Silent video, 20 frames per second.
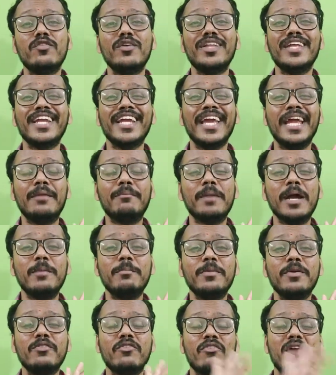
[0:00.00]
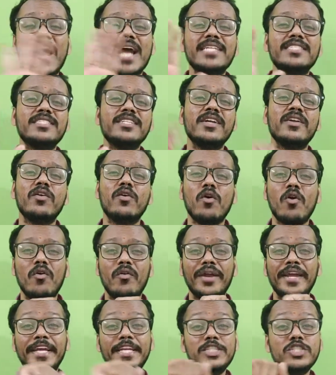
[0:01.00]
whether it might be fracture
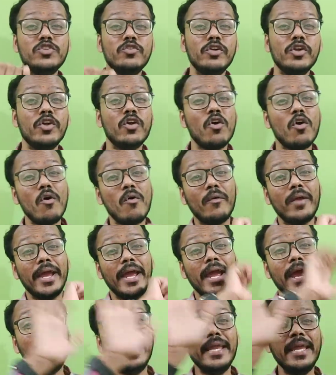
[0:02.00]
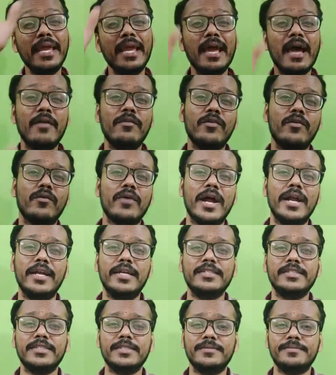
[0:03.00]
or injury or any other
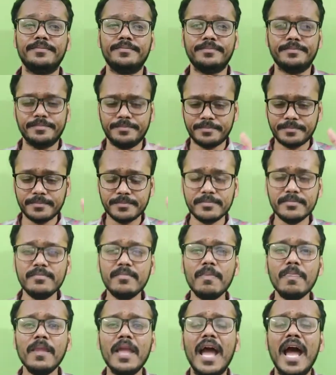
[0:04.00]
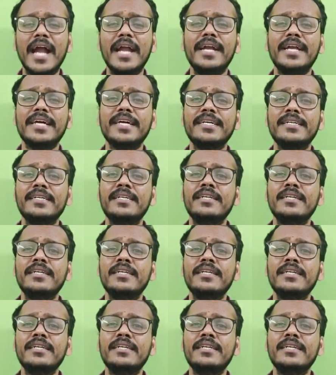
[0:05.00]
condition. And